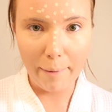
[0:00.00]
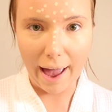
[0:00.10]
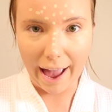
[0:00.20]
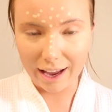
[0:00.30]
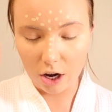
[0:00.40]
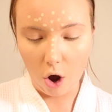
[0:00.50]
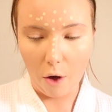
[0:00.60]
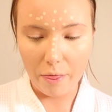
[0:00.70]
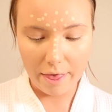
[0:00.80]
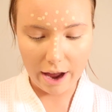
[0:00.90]
pack it
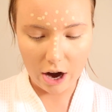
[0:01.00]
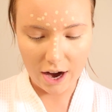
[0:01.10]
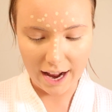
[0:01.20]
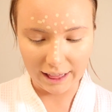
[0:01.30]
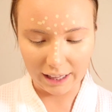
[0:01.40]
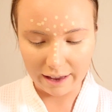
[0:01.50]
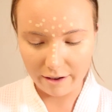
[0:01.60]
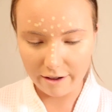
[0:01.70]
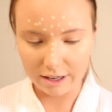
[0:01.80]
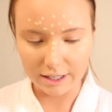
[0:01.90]
on there and leave
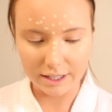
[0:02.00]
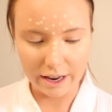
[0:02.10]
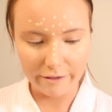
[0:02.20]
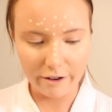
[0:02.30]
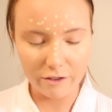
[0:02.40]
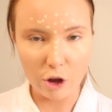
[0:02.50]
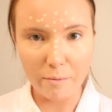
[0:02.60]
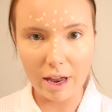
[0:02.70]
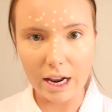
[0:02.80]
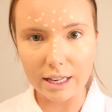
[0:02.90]
it to sit for a few
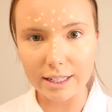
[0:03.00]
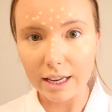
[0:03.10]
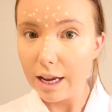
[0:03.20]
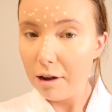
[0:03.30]
minutes,